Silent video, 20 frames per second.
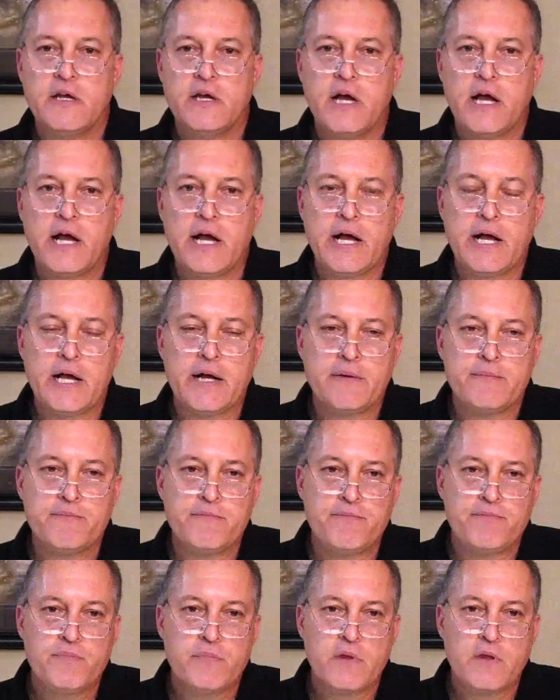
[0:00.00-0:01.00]
um,
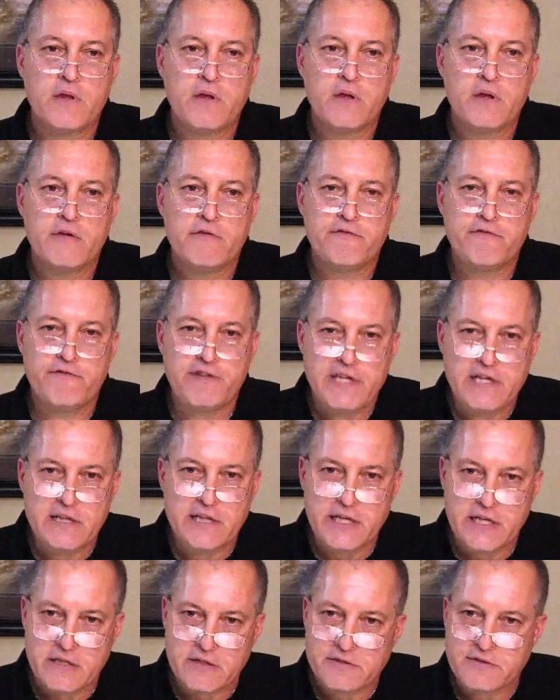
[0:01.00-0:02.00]

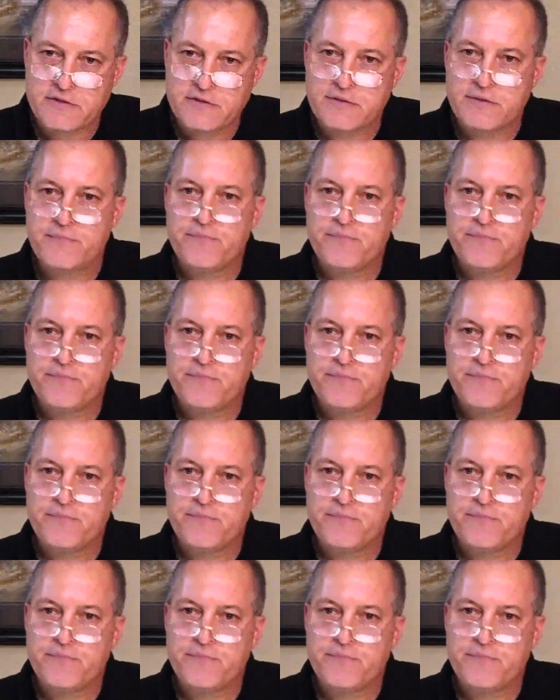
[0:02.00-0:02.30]
feelings.